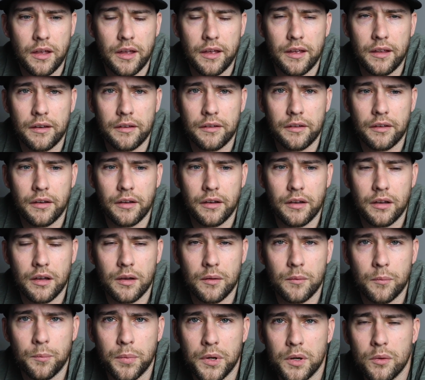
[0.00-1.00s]

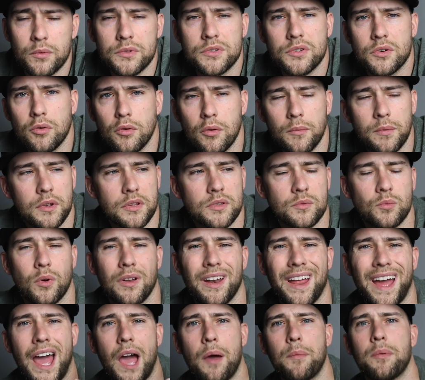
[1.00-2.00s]
But it was cool because
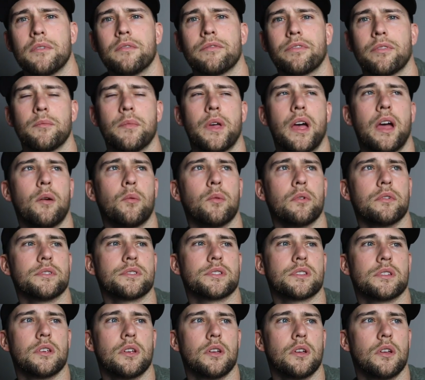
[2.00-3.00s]
what happened from that
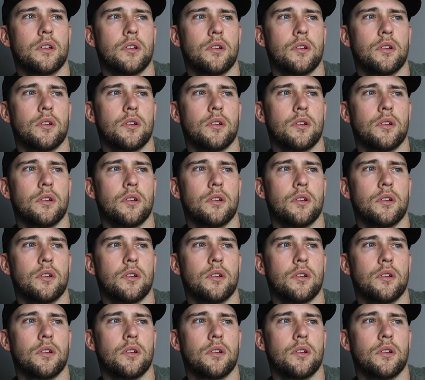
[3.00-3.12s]
was